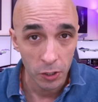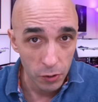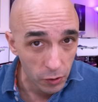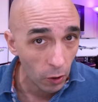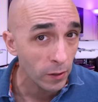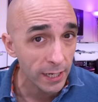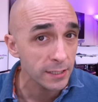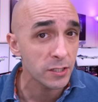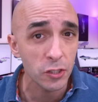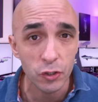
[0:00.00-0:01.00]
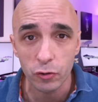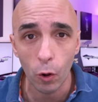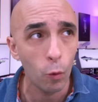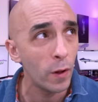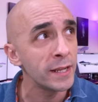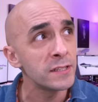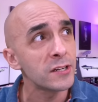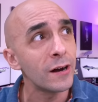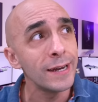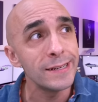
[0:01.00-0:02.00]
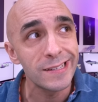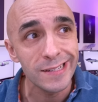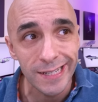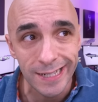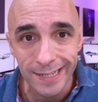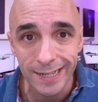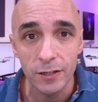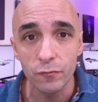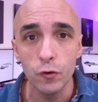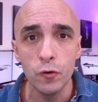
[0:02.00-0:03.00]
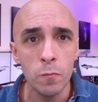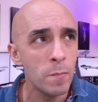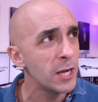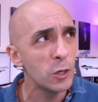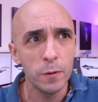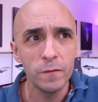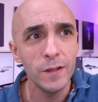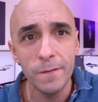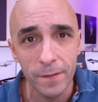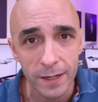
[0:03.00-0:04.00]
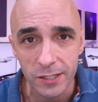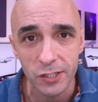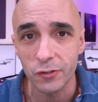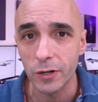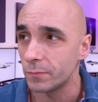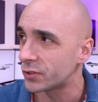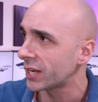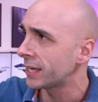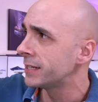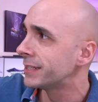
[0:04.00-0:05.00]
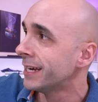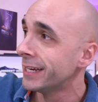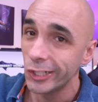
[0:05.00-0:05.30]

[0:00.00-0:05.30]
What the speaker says: You can't get it to control an entire scene in a room made up of Lifex strips and